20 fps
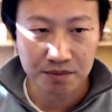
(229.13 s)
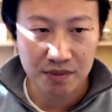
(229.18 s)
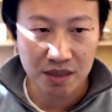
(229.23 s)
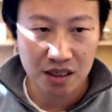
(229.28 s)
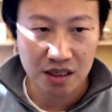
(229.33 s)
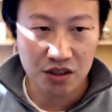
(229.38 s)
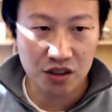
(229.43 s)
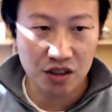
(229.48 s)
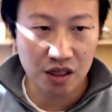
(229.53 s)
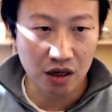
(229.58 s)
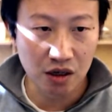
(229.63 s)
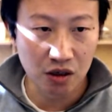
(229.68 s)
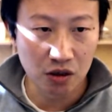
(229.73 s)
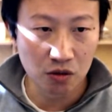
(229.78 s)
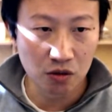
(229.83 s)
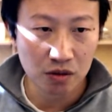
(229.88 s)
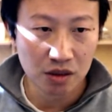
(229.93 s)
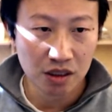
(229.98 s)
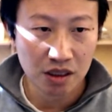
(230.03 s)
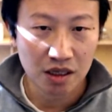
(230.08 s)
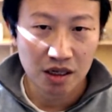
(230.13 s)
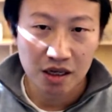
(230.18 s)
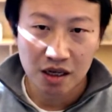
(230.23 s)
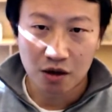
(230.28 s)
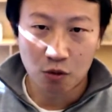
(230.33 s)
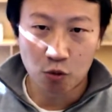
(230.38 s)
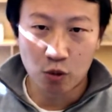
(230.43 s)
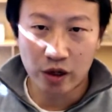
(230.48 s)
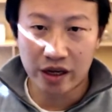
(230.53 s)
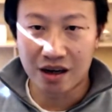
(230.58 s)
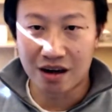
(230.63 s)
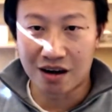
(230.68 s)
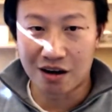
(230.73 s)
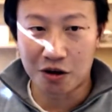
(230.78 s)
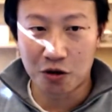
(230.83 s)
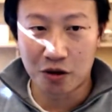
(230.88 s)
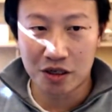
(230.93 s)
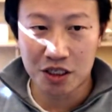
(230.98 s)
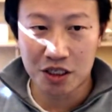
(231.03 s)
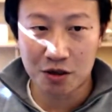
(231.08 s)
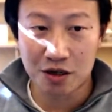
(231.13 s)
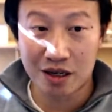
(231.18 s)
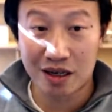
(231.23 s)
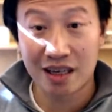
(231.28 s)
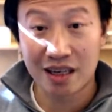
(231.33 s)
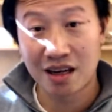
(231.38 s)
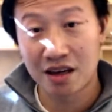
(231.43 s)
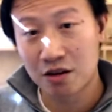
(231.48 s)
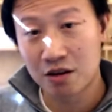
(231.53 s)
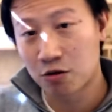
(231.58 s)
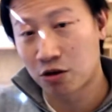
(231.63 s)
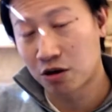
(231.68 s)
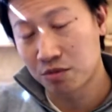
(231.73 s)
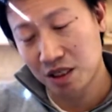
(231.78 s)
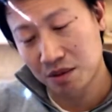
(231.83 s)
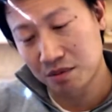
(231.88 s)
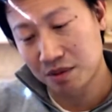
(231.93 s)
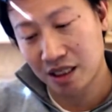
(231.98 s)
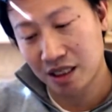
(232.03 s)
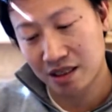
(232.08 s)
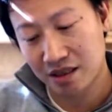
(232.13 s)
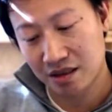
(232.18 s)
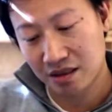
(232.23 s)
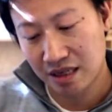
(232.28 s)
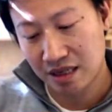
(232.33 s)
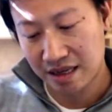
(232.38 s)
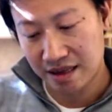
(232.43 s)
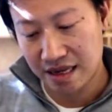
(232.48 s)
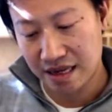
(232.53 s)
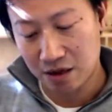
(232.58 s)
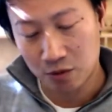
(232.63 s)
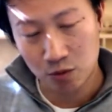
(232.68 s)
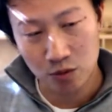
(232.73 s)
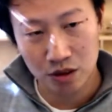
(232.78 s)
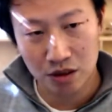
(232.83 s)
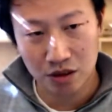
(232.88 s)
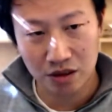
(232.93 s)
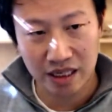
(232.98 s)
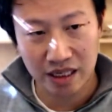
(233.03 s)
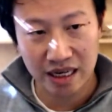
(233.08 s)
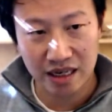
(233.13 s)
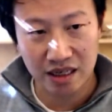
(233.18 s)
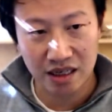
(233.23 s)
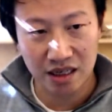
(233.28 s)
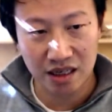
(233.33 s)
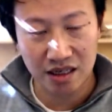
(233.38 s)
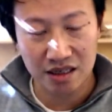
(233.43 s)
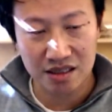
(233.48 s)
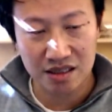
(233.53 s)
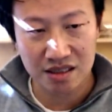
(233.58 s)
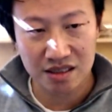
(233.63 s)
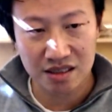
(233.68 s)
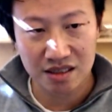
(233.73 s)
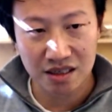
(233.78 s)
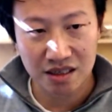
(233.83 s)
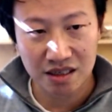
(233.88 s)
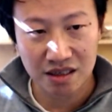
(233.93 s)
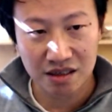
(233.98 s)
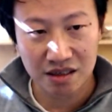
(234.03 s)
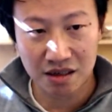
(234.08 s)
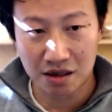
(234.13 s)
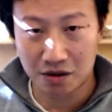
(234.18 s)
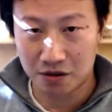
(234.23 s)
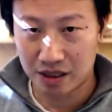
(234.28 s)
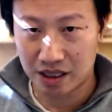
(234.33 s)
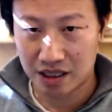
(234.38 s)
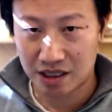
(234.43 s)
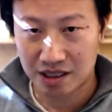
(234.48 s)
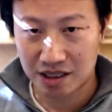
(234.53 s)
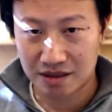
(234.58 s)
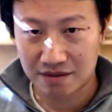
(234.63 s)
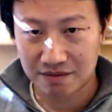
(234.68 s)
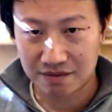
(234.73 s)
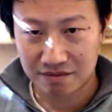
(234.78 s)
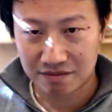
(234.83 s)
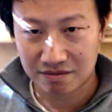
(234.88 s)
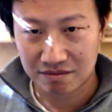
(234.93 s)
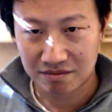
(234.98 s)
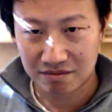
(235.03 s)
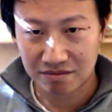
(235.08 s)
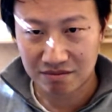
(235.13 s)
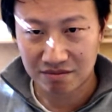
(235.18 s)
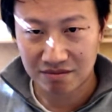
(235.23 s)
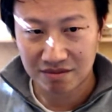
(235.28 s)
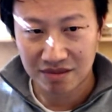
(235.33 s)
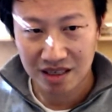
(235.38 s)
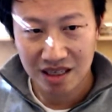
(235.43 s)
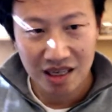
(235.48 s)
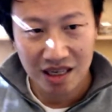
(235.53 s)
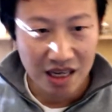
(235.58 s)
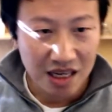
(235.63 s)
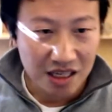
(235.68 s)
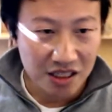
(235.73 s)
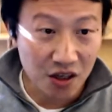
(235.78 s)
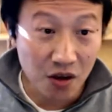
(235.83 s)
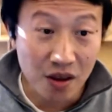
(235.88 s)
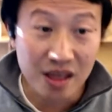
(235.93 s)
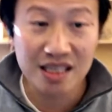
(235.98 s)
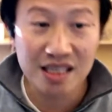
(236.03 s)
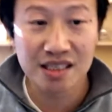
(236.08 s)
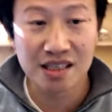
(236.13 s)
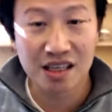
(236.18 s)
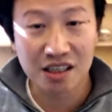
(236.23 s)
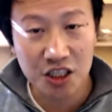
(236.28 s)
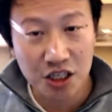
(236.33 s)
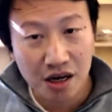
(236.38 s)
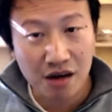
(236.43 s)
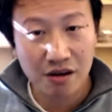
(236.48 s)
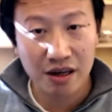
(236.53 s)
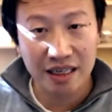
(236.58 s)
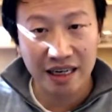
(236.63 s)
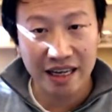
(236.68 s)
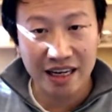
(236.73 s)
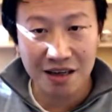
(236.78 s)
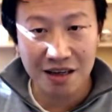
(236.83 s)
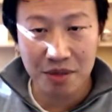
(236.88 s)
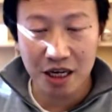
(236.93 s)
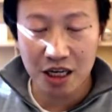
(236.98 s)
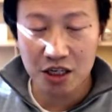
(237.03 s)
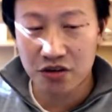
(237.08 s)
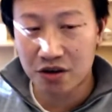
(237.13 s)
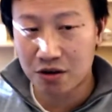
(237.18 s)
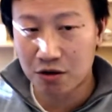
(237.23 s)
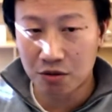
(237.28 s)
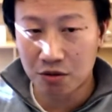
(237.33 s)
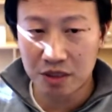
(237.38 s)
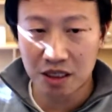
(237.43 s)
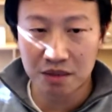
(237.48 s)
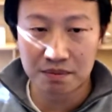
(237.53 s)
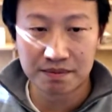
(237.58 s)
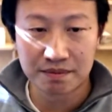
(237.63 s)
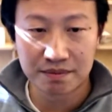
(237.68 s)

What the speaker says: So we are going to click on the Chromium link, and that will get us going. So this is the generic landing page for Chromium.